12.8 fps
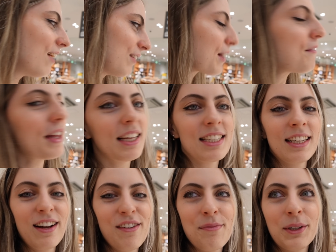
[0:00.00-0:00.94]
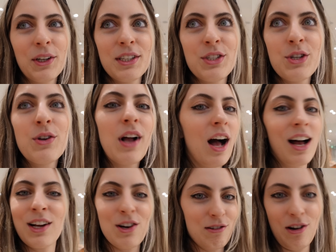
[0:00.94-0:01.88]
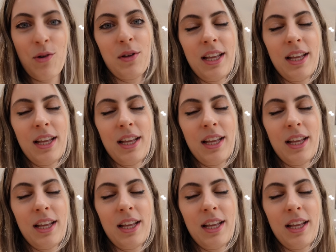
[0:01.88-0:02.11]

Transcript: recommend this enough because you can't go wrong with